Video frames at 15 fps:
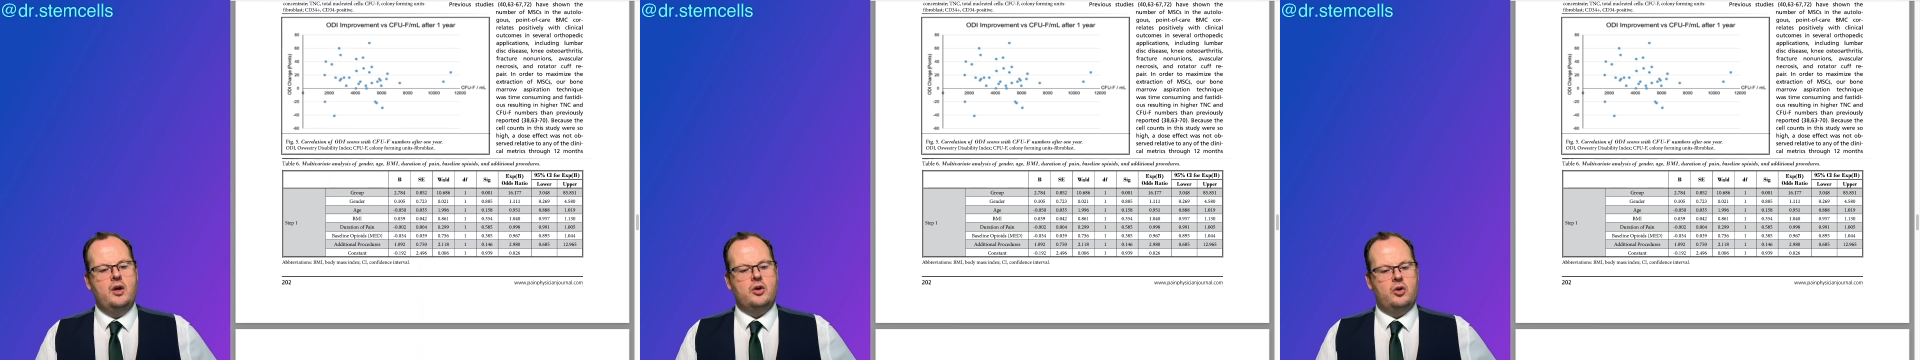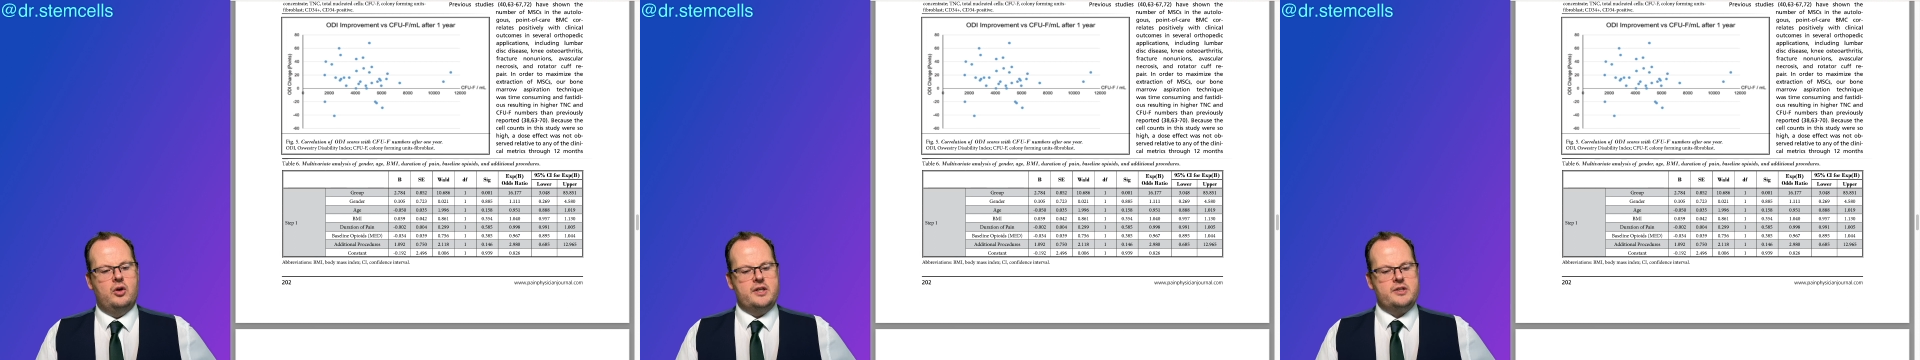
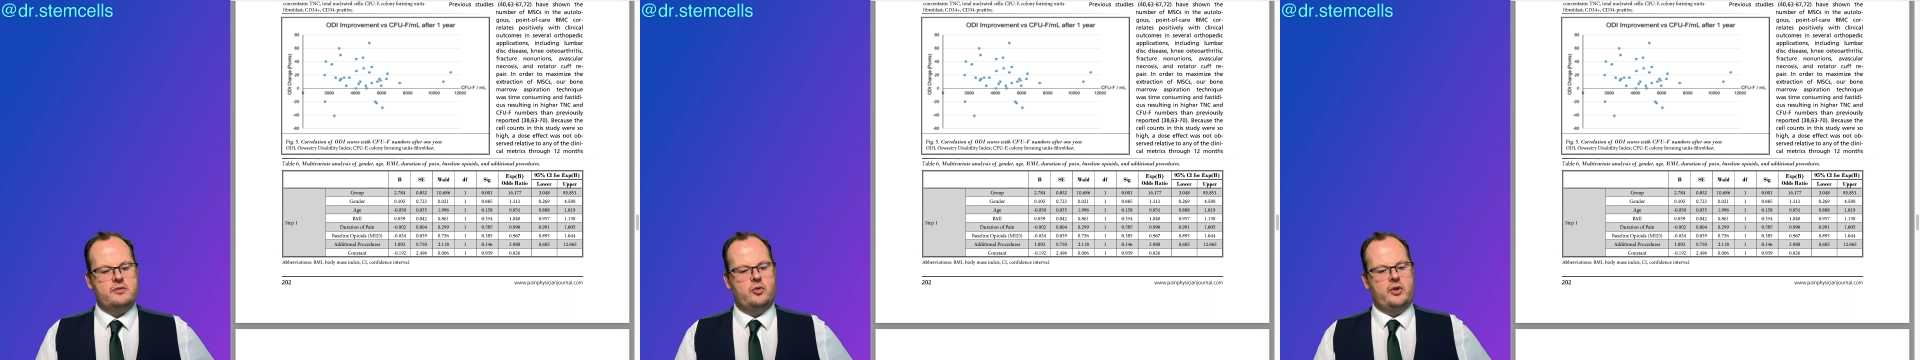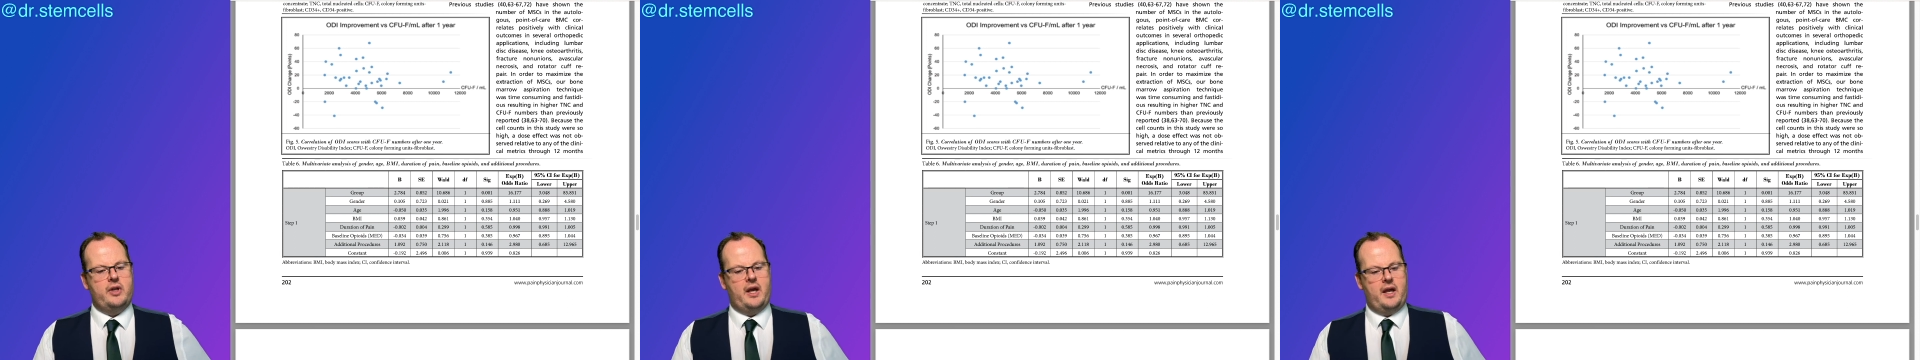Correlation of
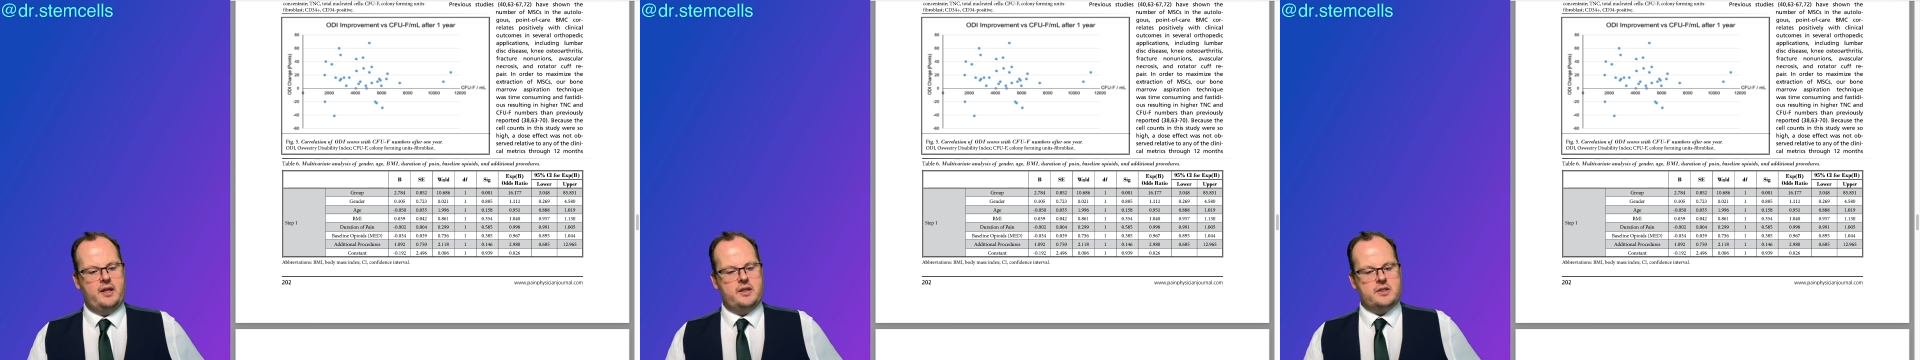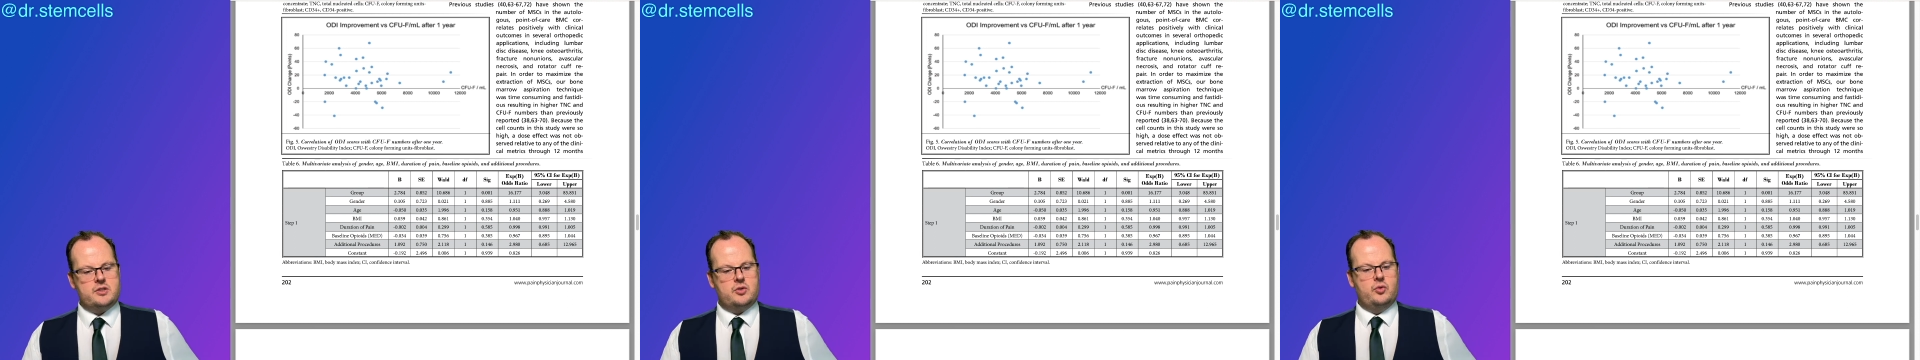
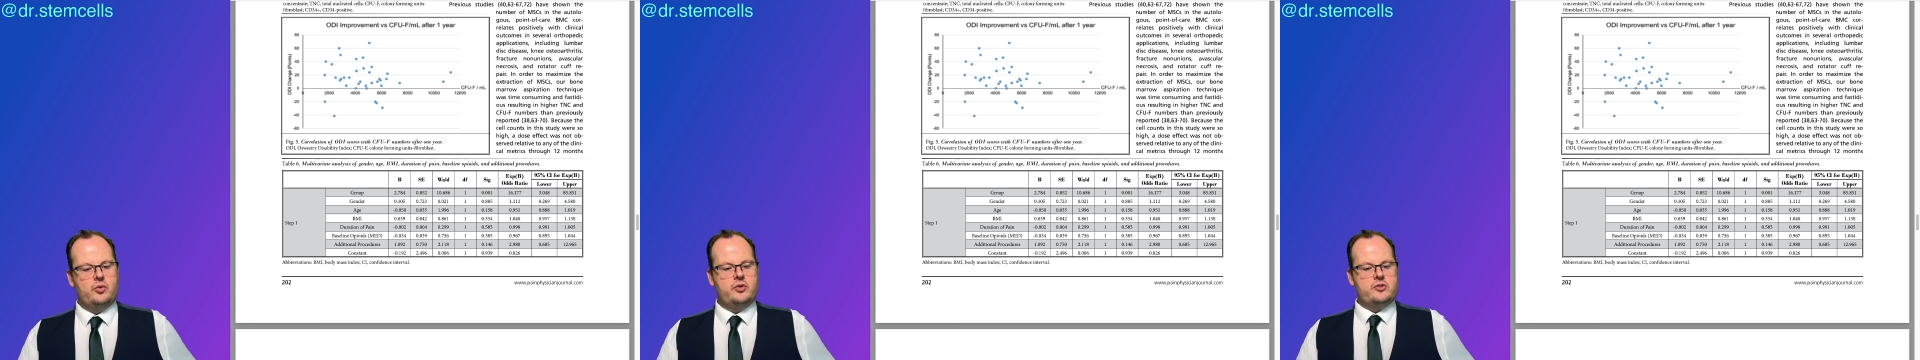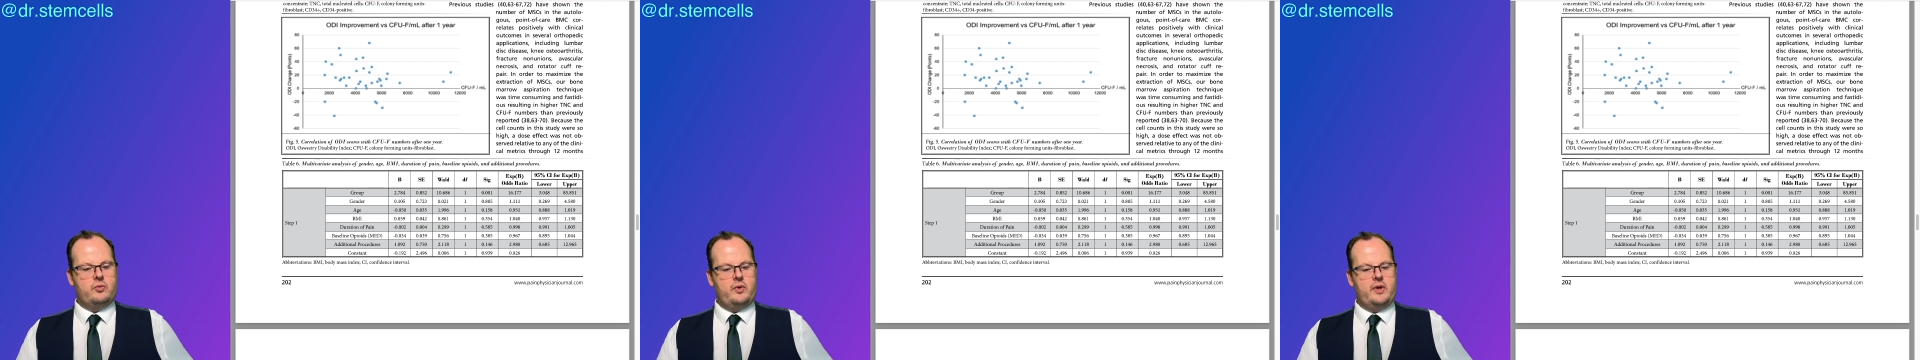ODI
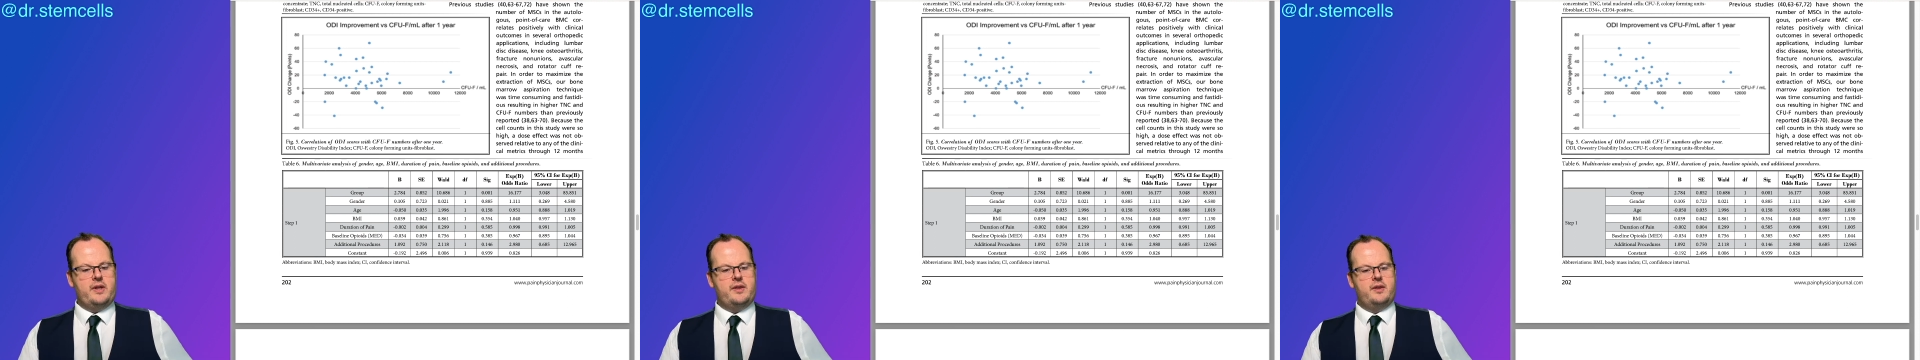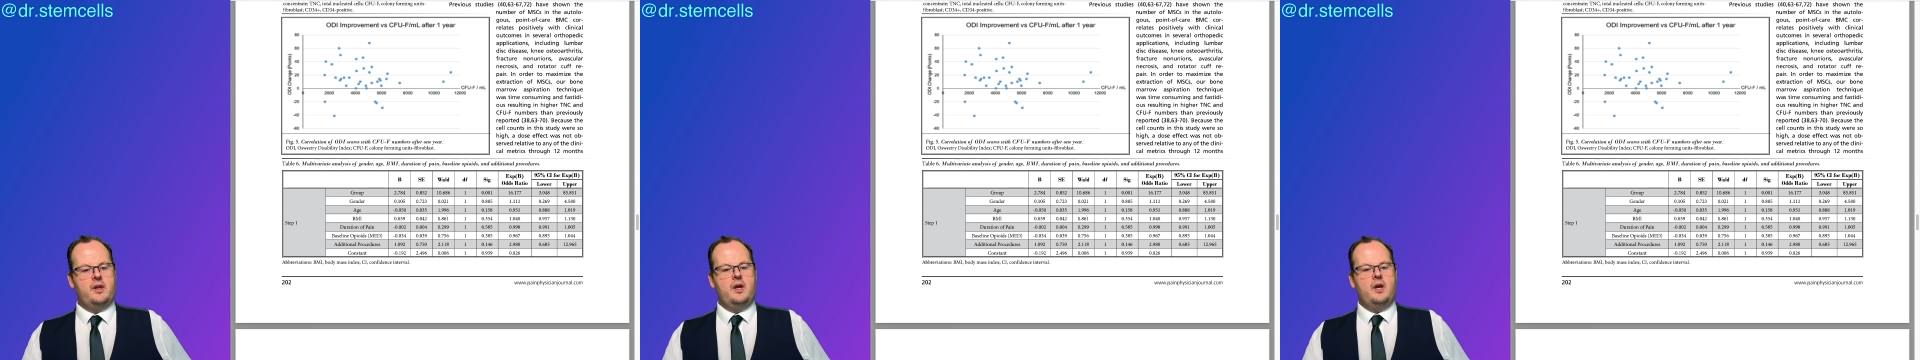scores
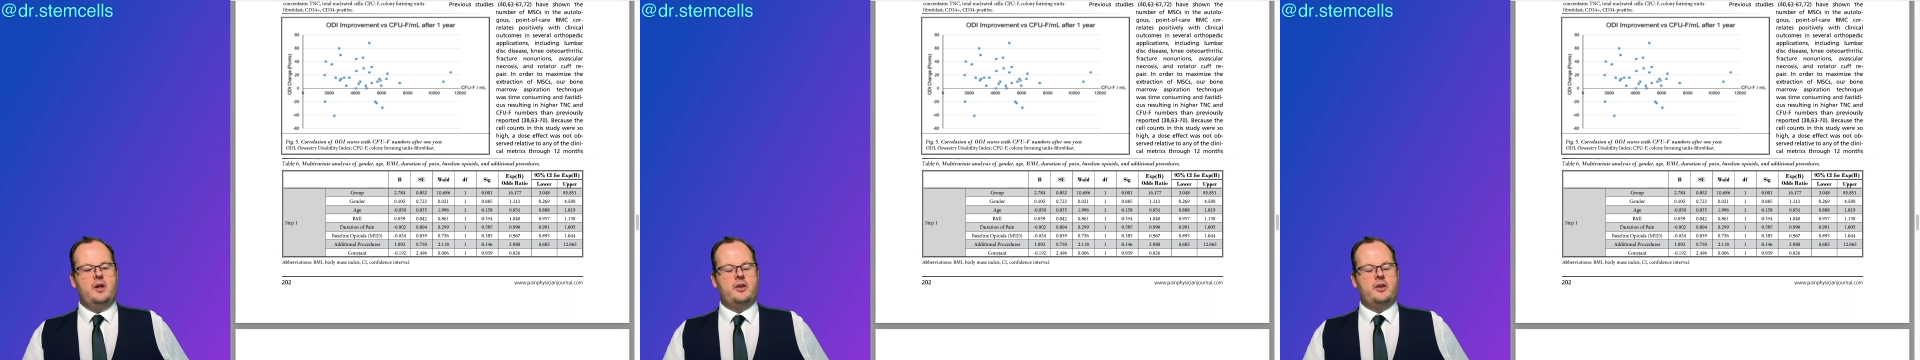with